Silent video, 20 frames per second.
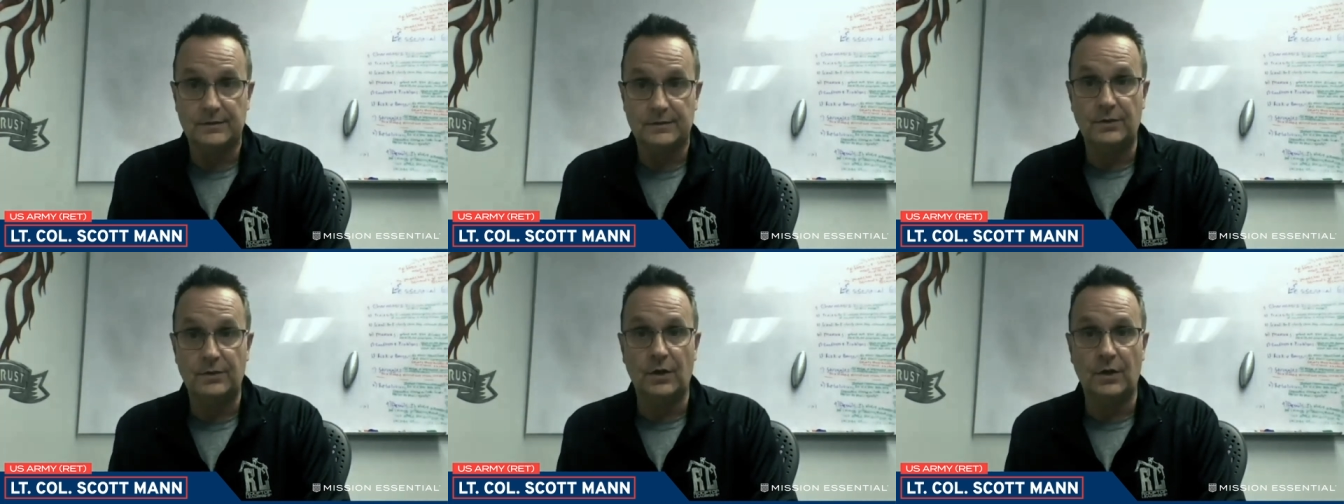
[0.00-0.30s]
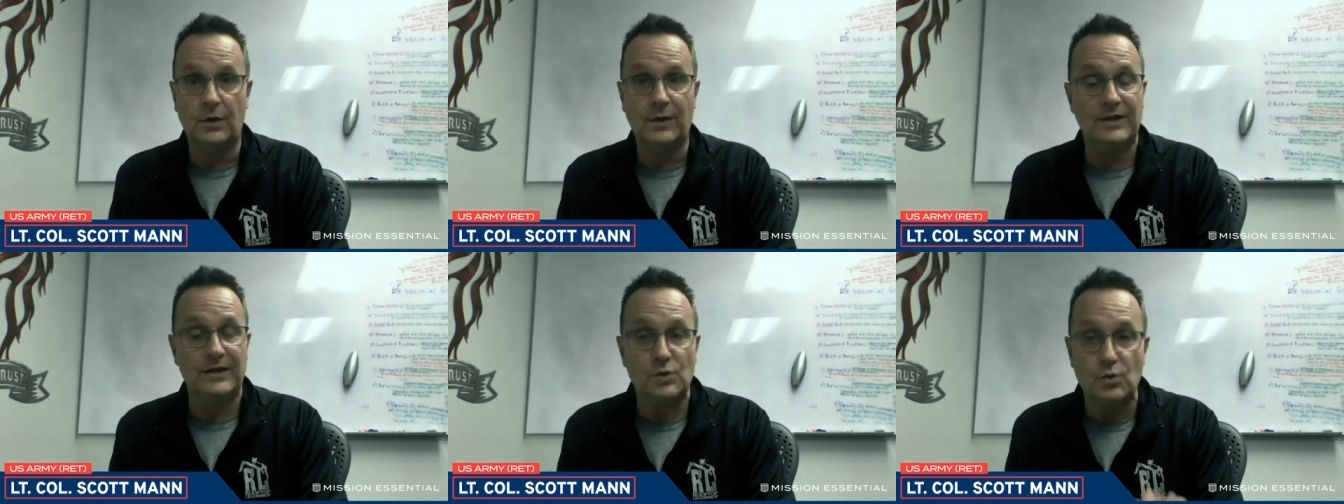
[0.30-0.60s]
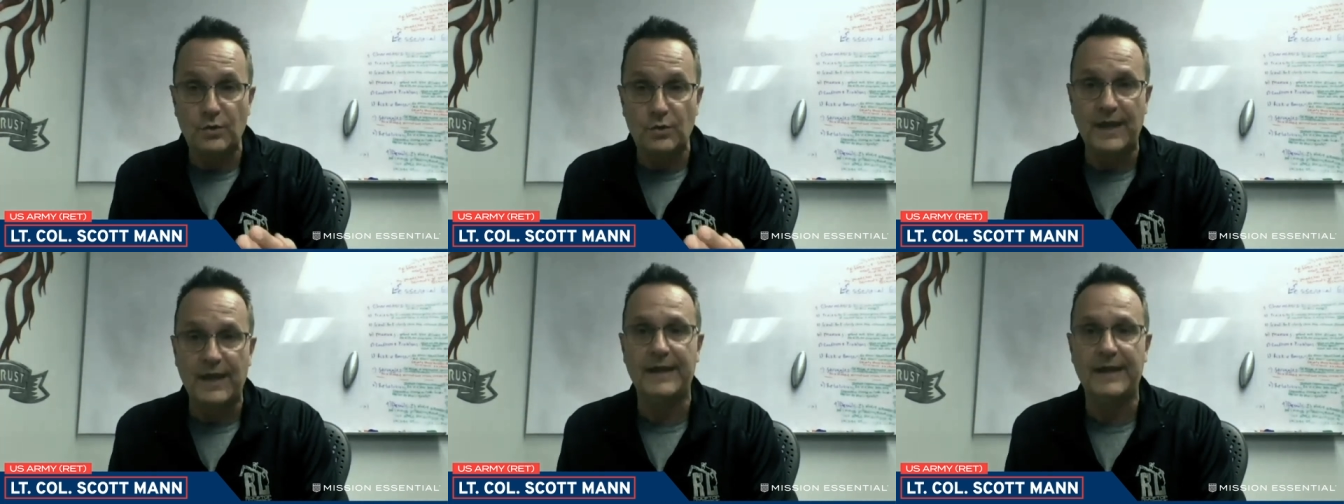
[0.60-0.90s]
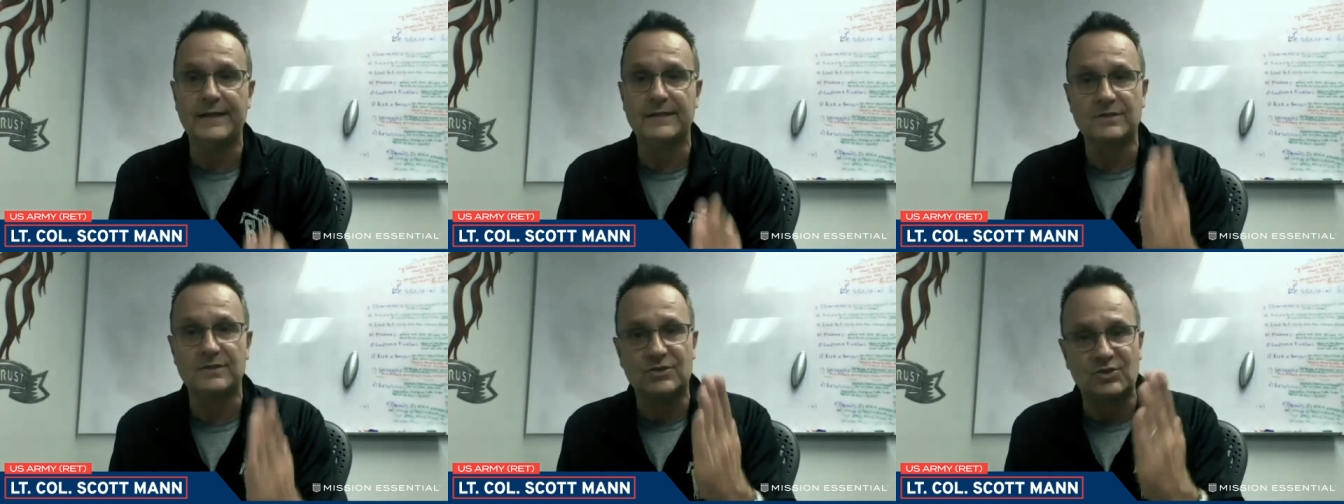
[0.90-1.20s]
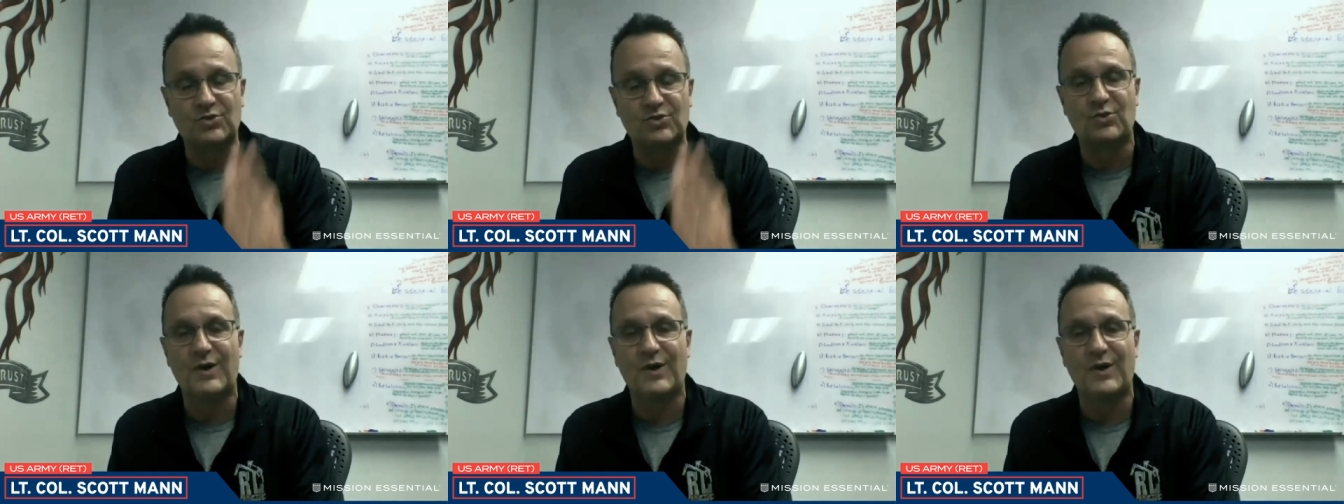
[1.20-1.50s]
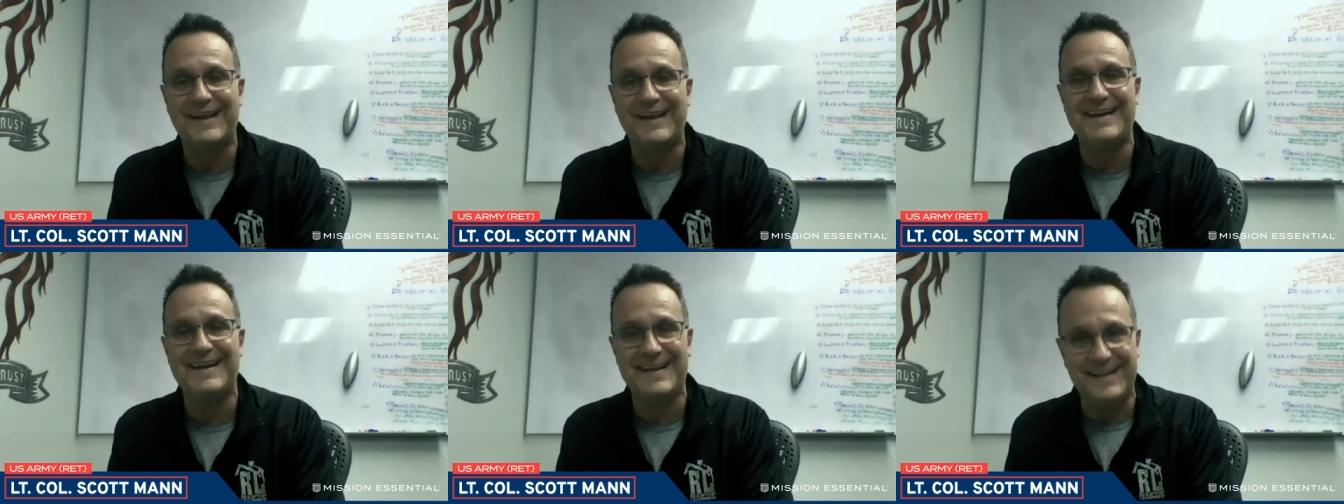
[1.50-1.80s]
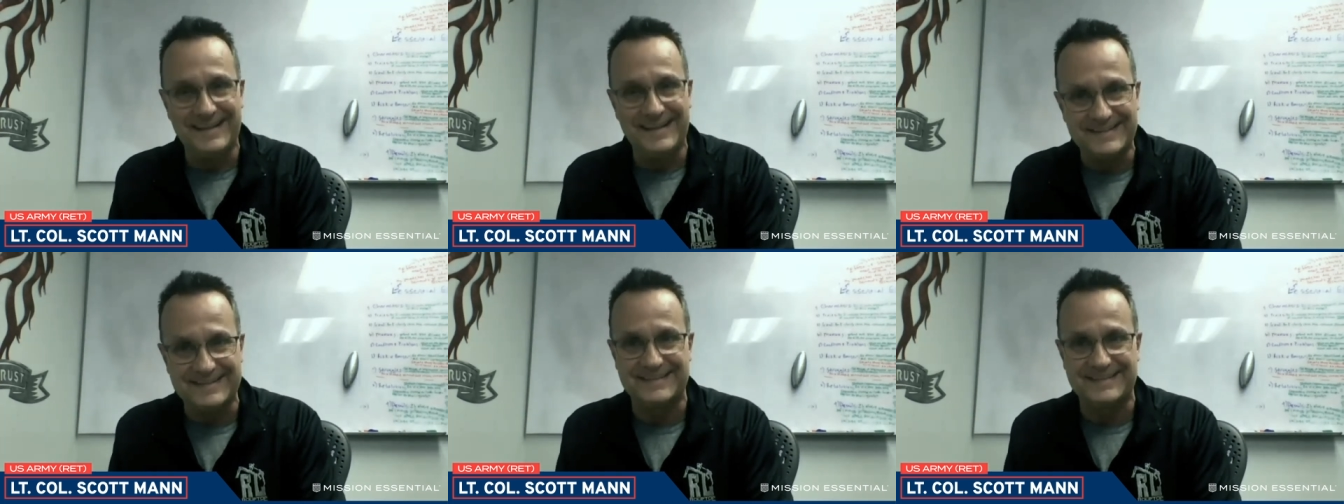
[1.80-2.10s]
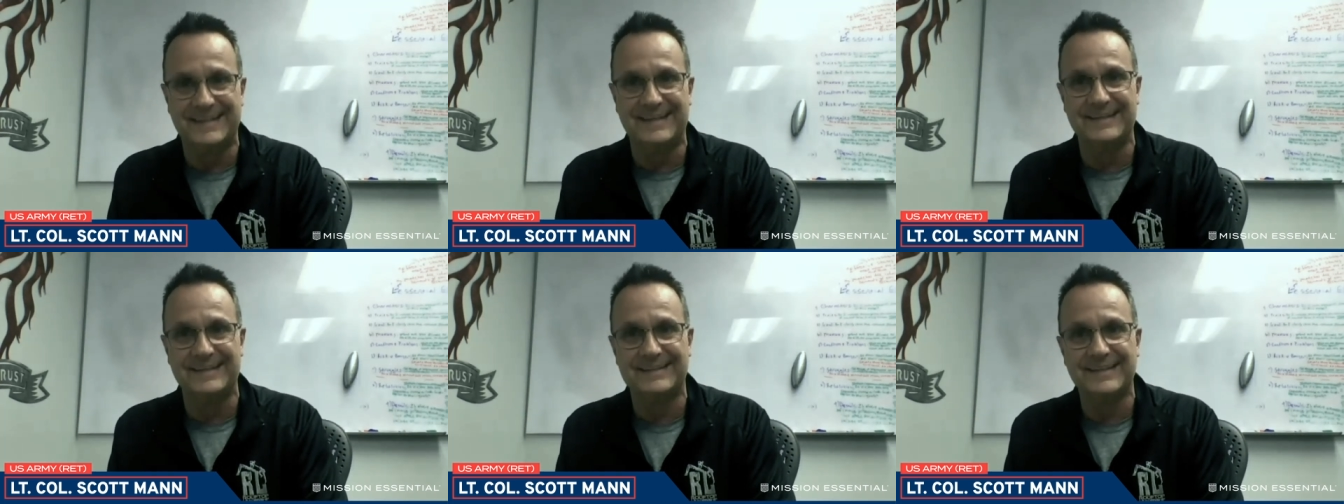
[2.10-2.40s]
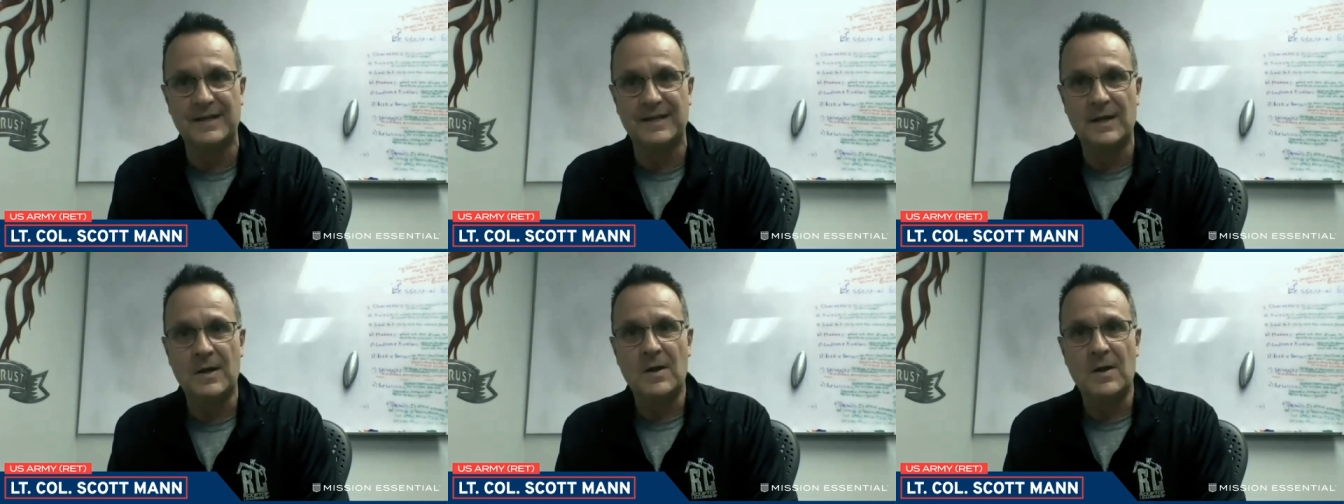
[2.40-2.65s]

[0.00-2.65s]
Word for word: you know, and you can't train instinct.